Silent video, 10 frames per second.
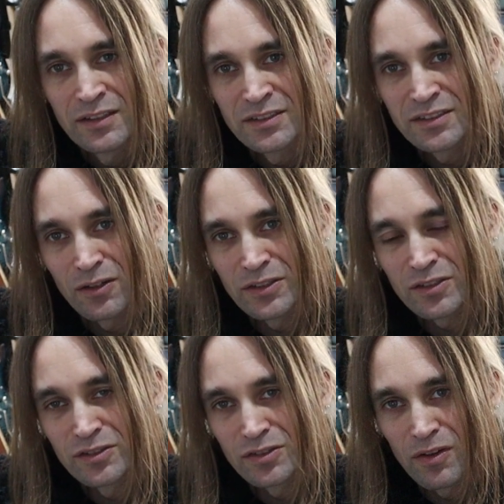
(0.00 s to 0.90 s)
sound is
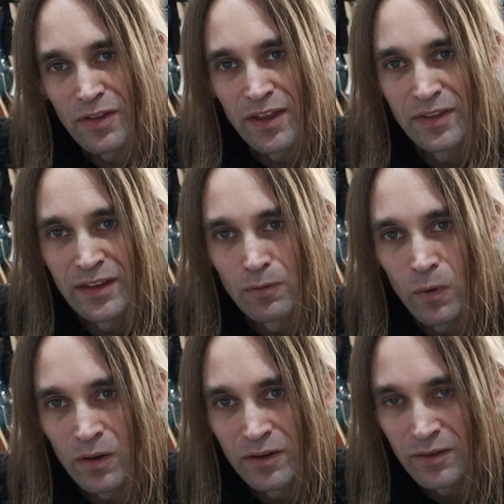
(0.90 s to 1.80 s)
concerned than the
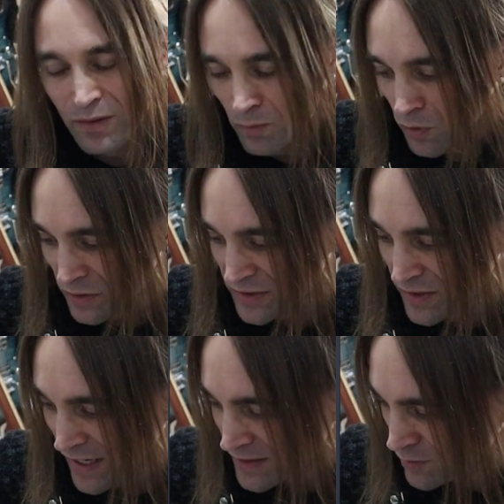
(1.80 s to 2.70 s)
models in
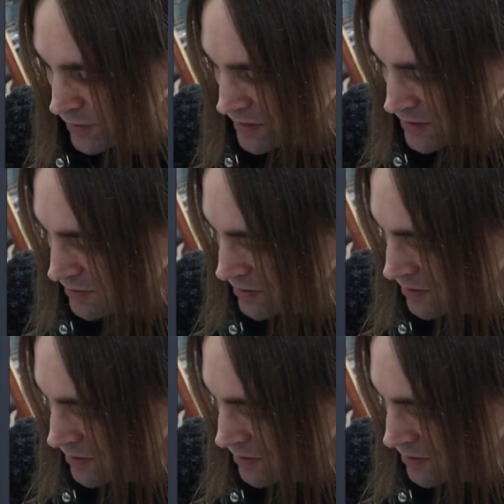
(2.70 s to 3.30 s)
the XFX.